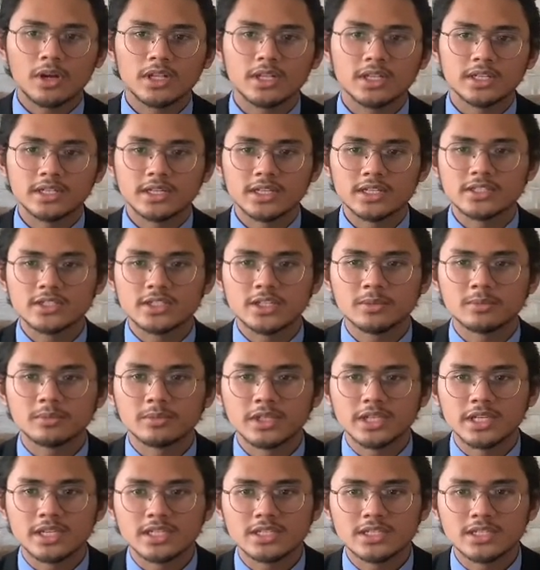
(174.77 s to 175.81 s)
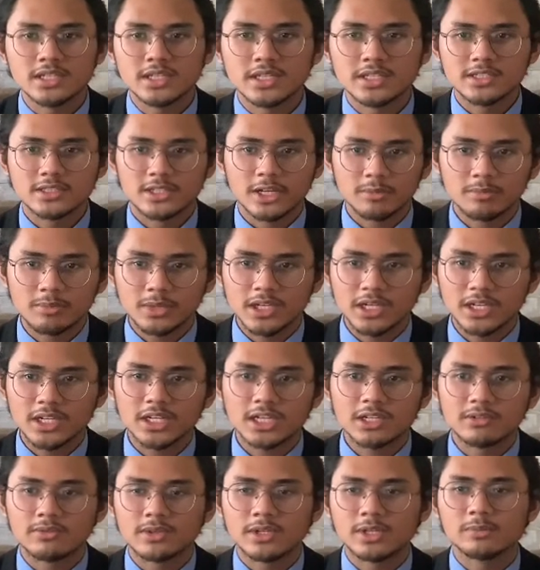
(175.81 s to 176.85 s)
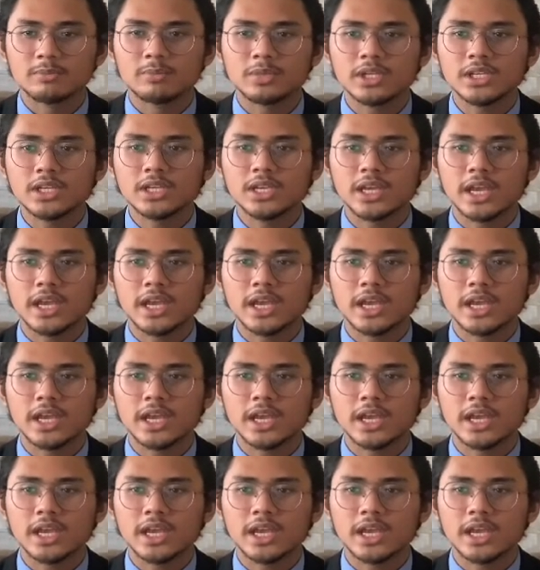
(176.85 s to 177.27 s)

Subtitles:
industry in Malaysia is rapidly developing